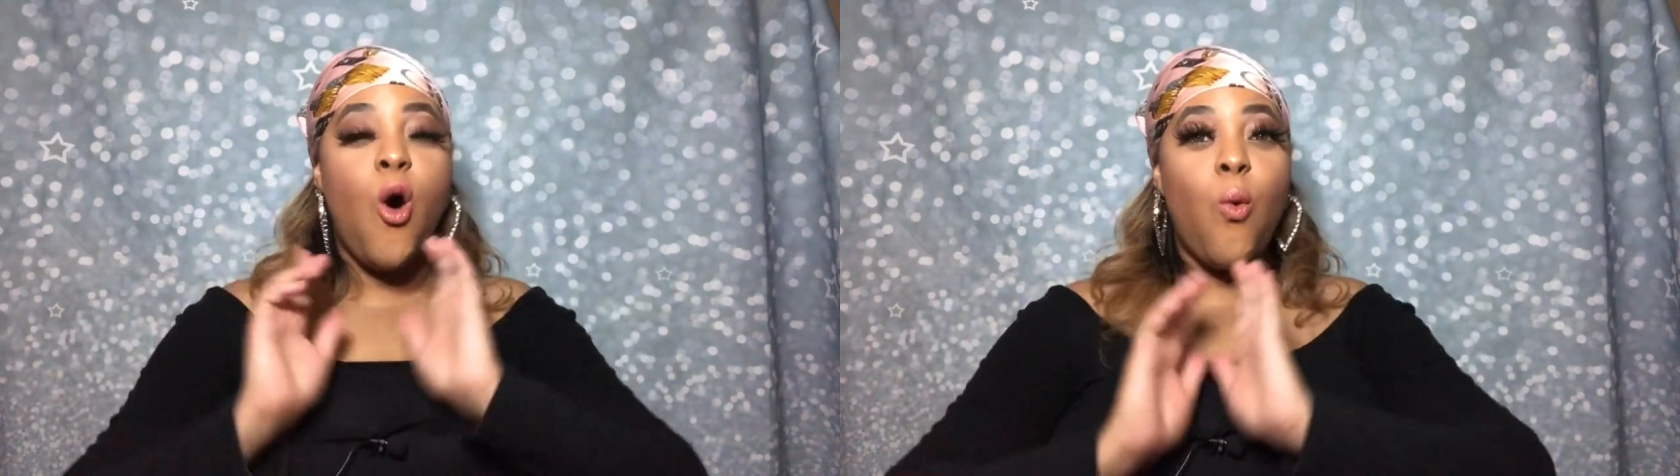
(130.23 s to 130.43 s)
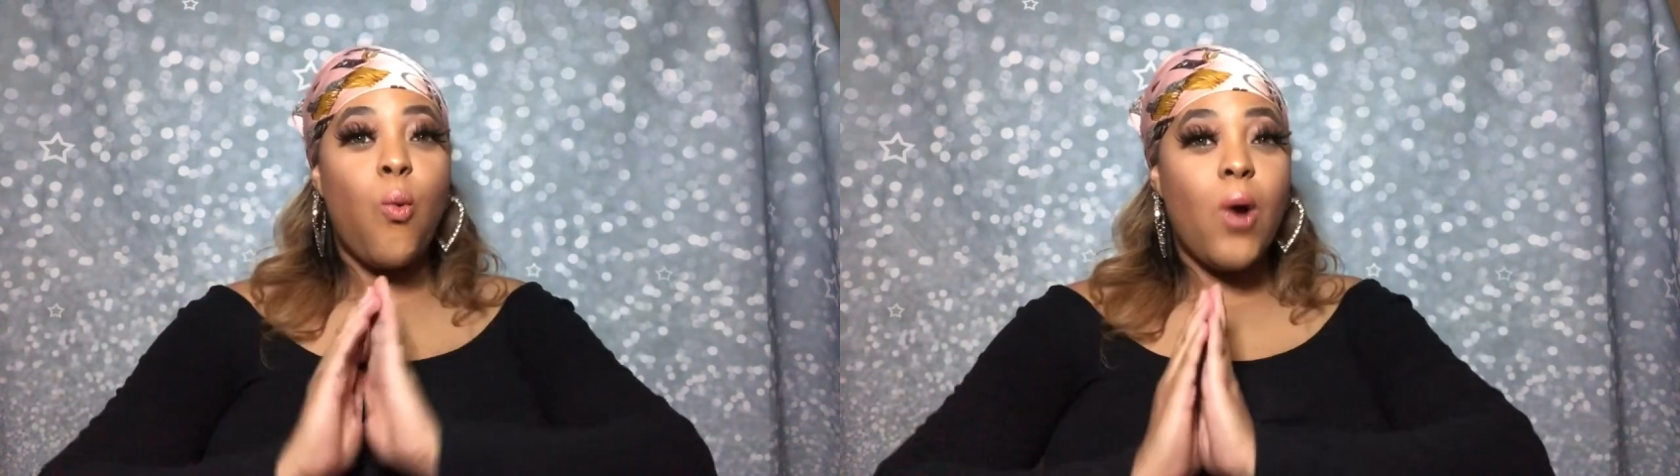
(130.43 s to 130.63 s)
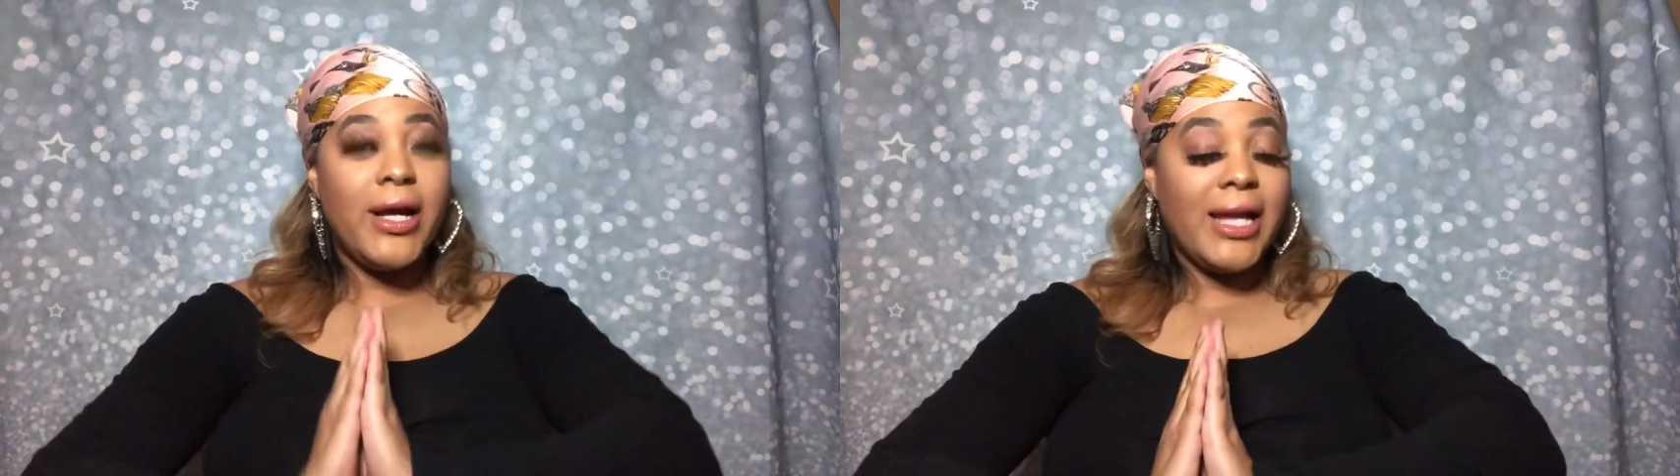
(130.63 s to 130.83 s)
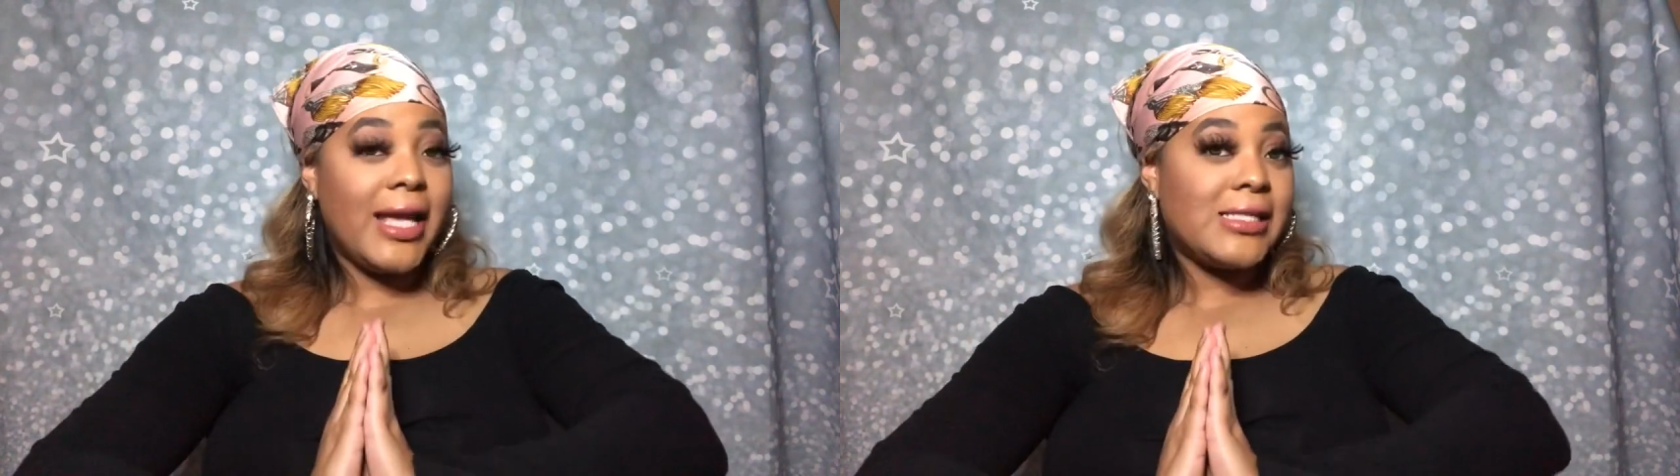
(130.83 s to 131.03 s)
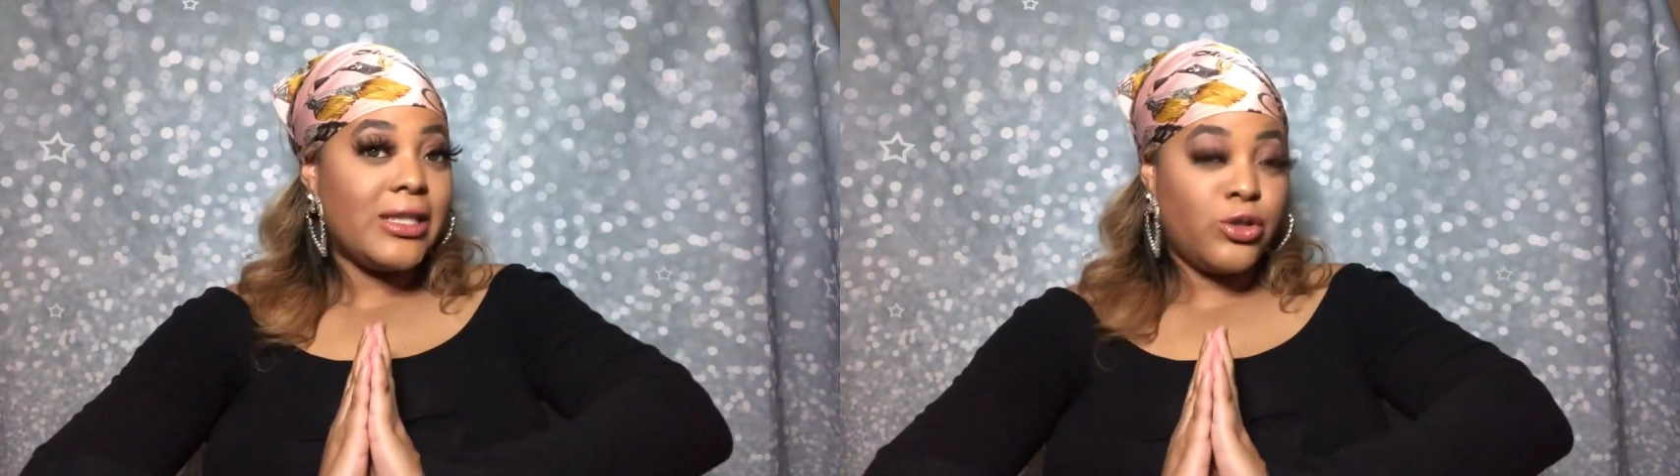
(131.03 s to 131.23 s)
what
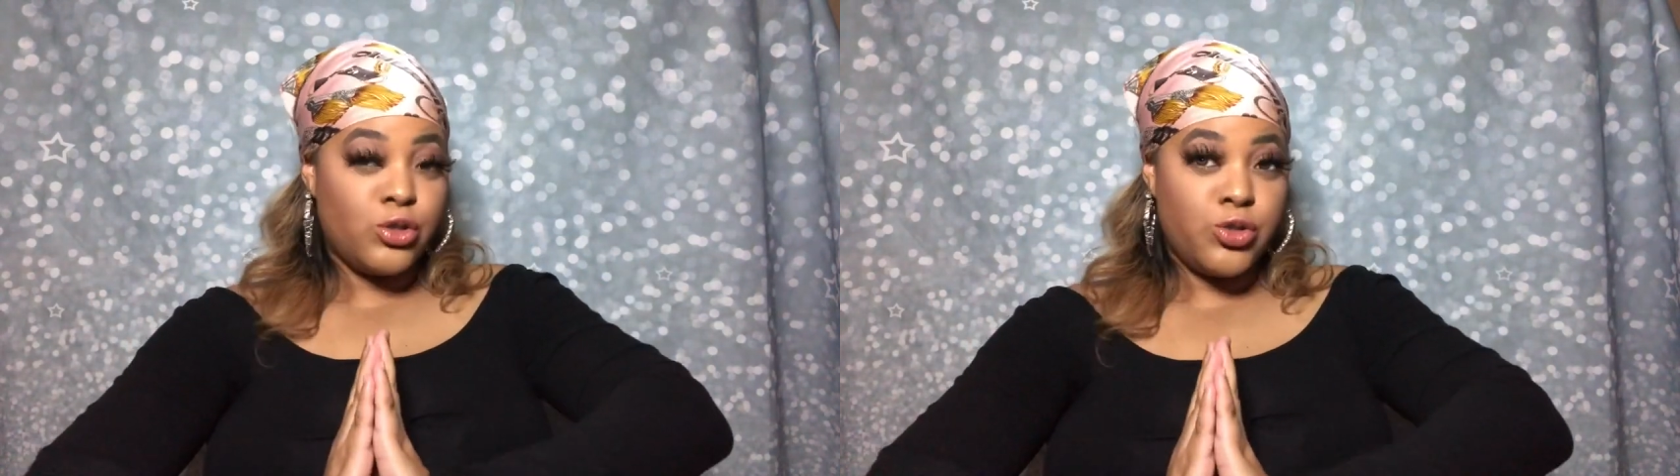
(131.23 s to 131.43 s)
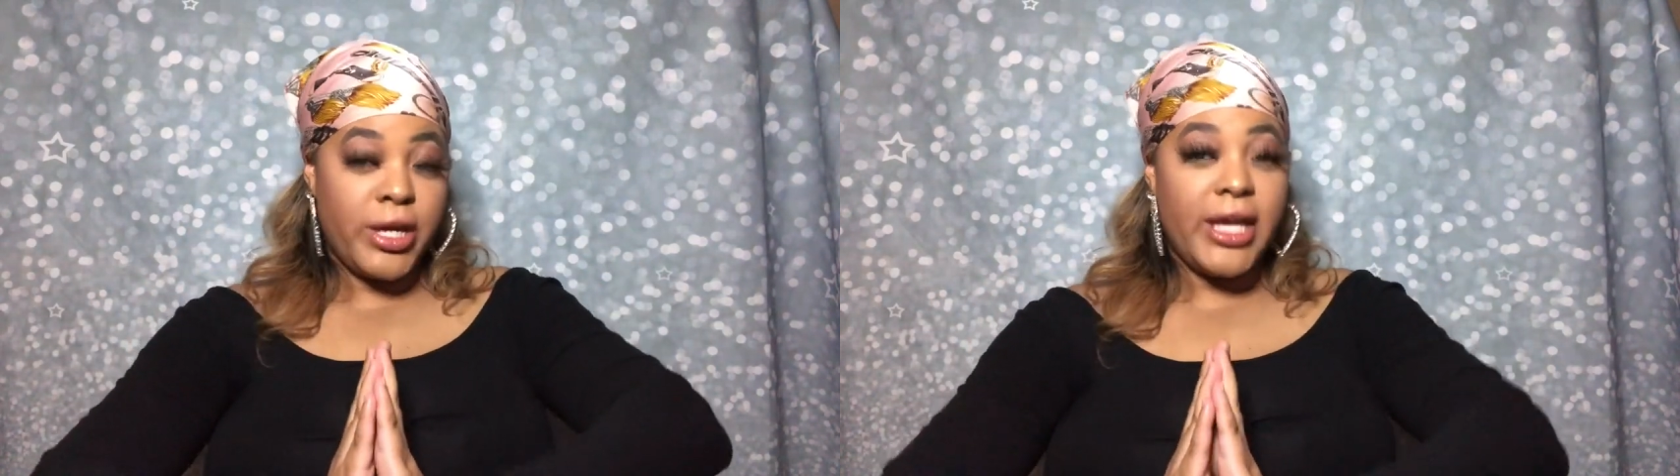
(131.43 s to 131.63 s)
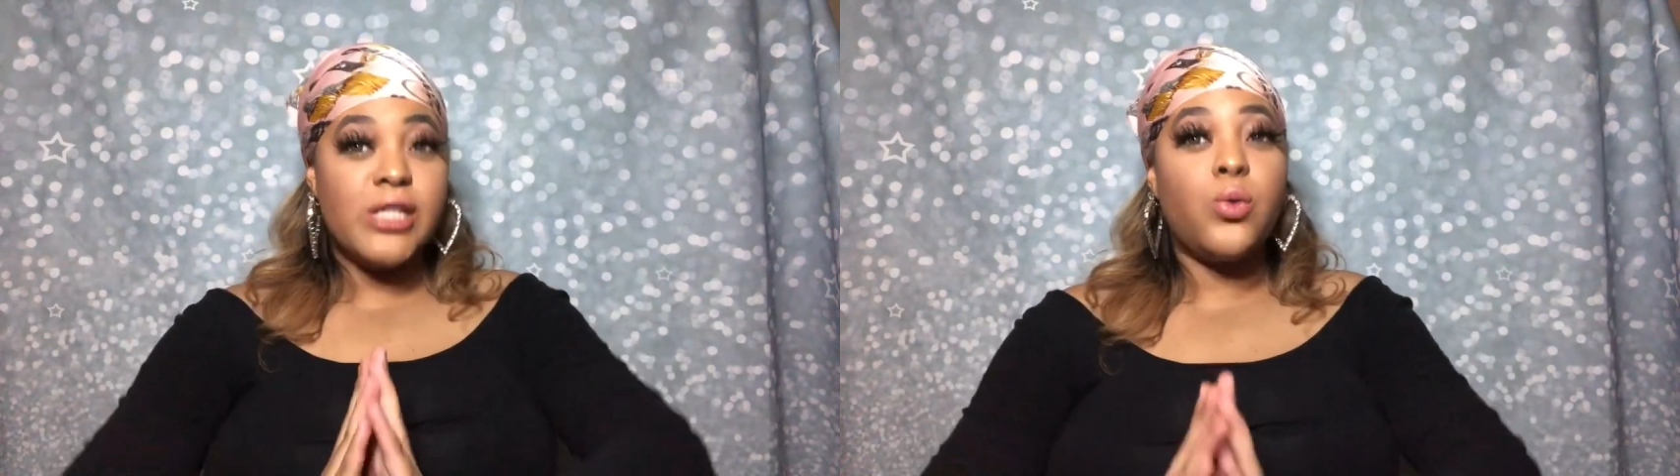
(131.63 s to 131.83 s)
is a little tricky